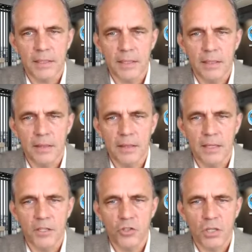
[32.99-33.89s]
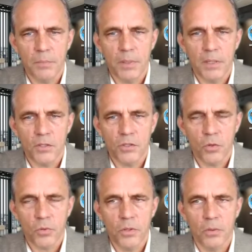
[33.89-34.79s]
in the Chiba,
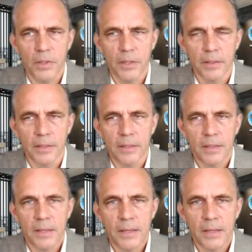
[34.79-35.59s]
Tokyo area.